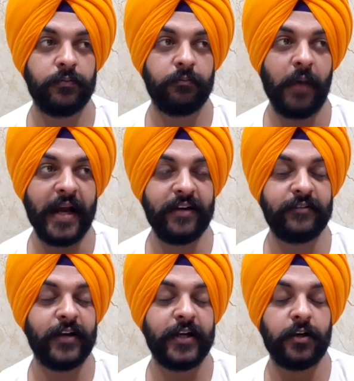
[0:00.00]

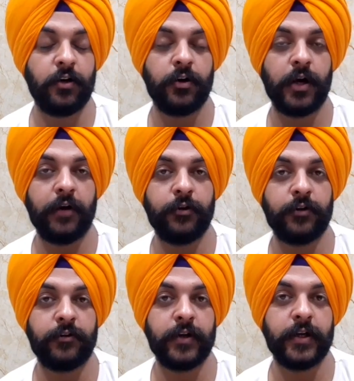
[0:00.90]
mindset, or I
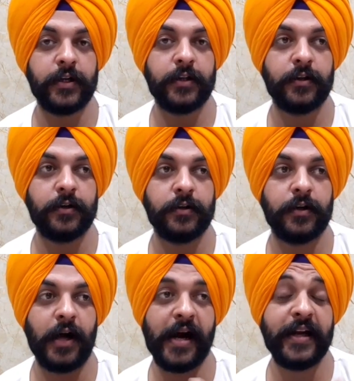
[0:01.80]
would say
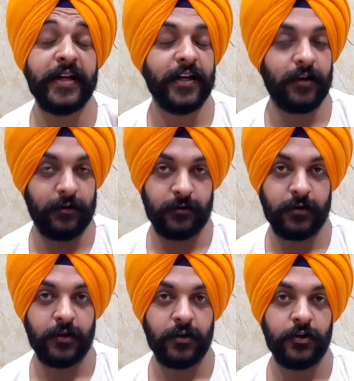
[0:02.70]
the ideas,
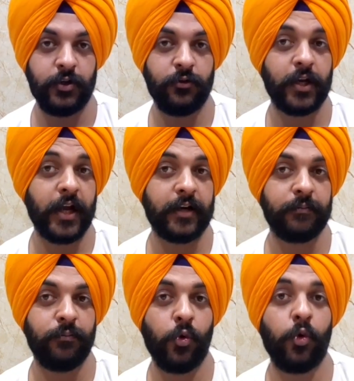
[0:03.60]
you will get
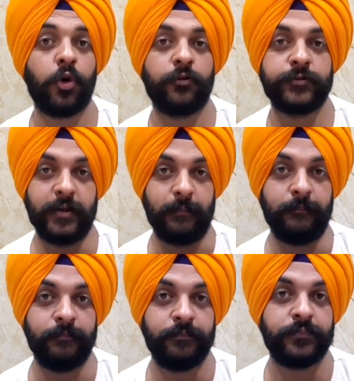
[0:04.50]
more of them.
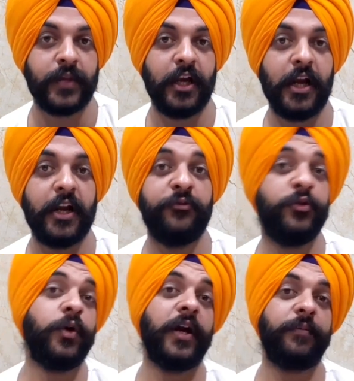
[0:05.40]
And if
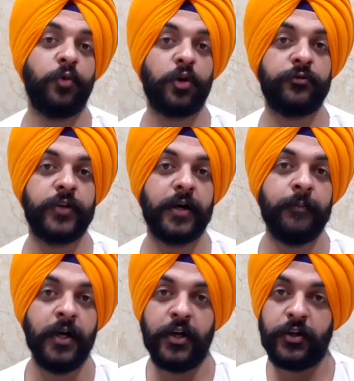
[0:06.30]
you get more of them,
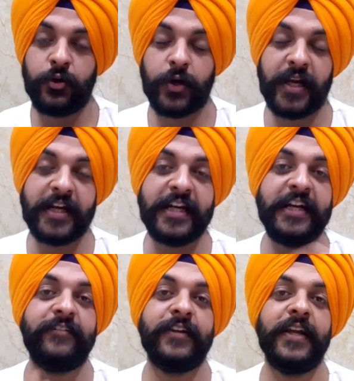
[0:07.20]
you can
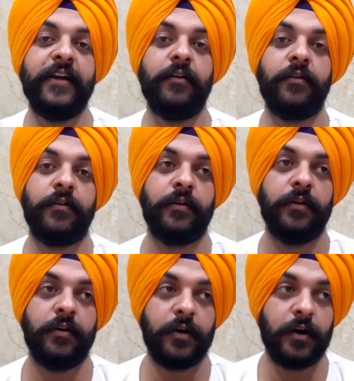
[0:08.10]
easily
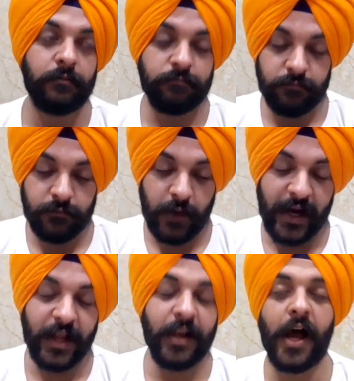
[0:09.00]
uh,
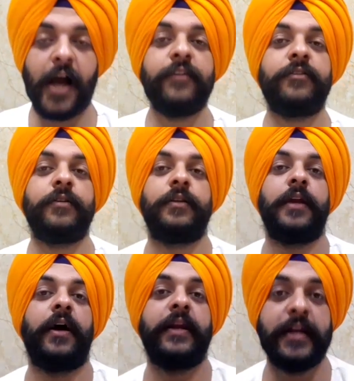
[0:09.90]
analyze
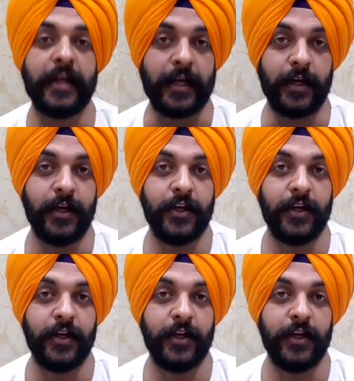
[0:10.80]
the reading.